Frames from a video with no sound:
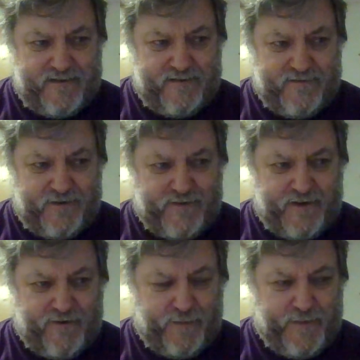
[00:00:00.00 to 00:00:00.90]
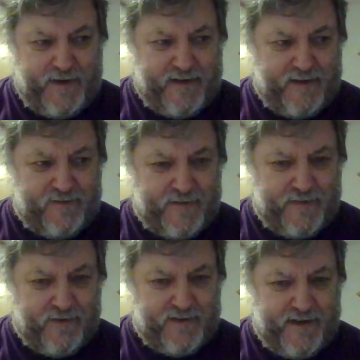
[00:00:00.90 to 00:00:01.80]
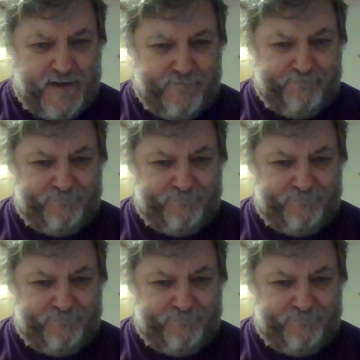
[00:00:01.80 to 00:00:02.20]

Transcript: I'm going to try dropping it down to 14.